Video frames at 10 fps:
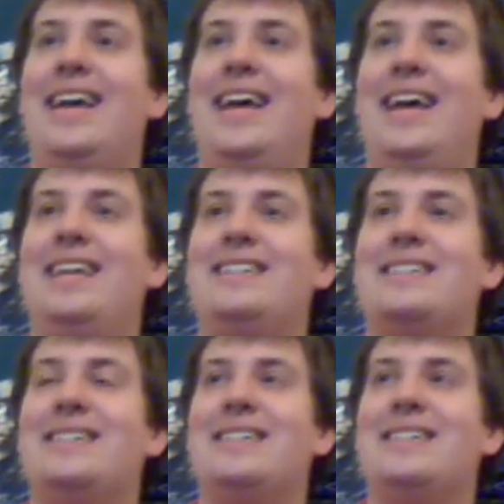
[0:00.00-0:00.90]
And
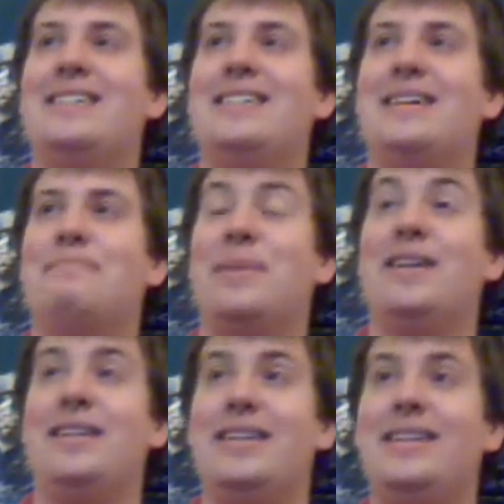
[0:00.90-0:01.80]
but
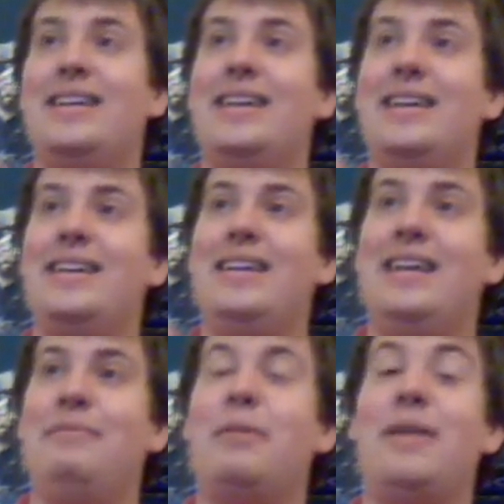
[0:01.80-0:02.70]

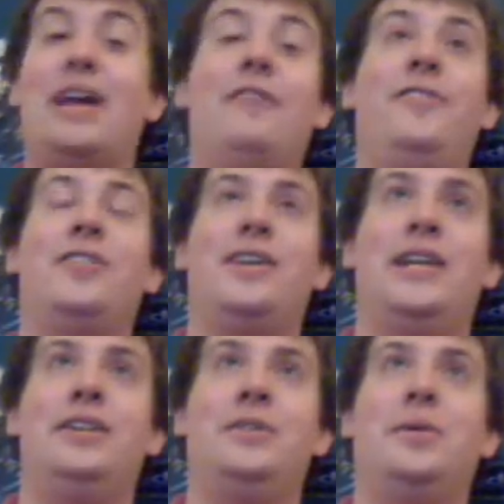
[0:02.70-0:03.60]
in my mind, I feel that
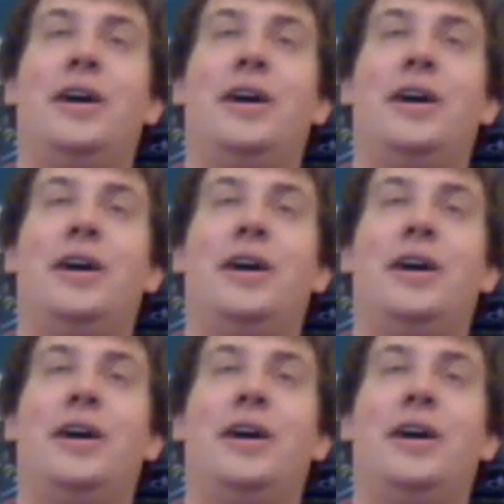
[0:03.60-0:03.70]
I do.